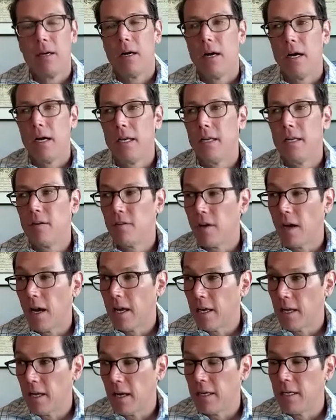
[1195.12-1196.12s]
I
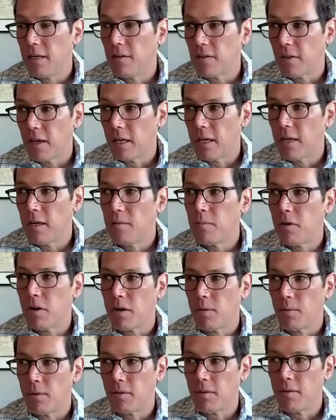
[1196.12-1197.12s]
decide I decided to
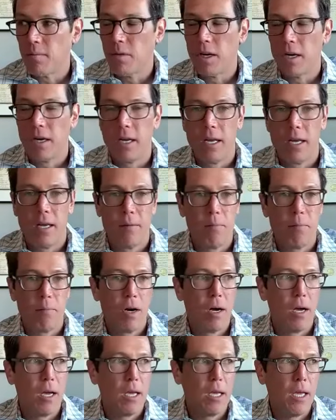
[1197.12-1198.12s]
partner with somebody and
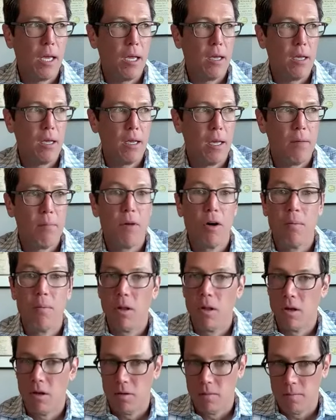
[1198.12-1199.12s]
buy a, a
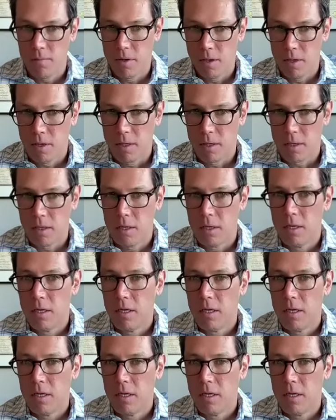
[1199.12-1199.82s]
mobile home park.